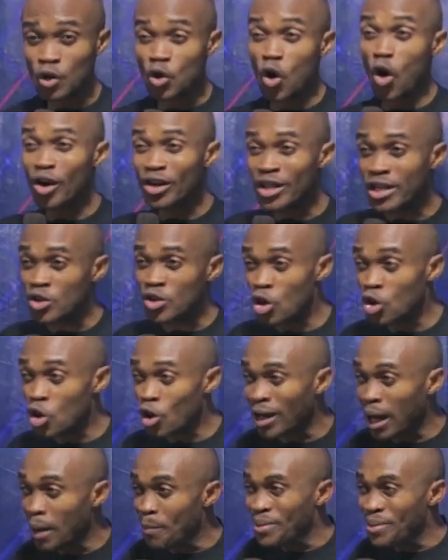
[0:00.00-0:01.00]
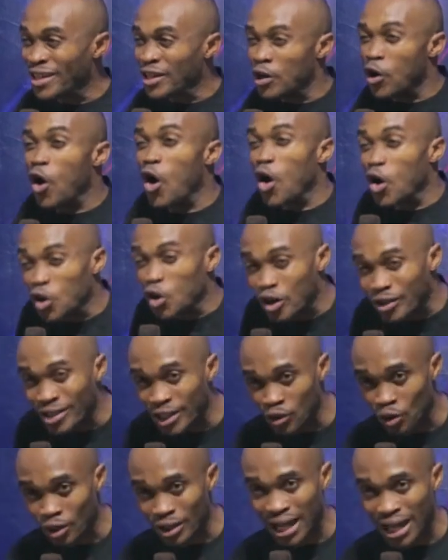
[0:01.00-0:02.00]
God is no longer being honored
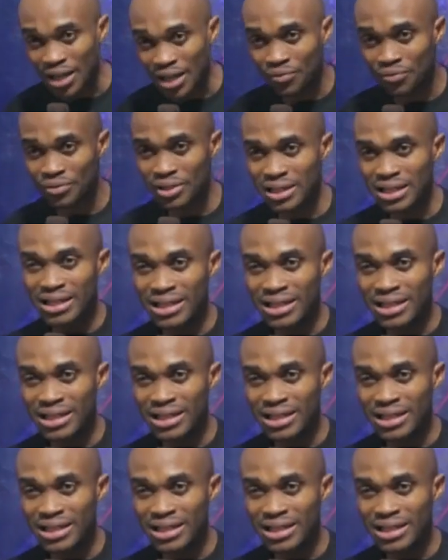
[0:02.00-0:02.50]
in your life.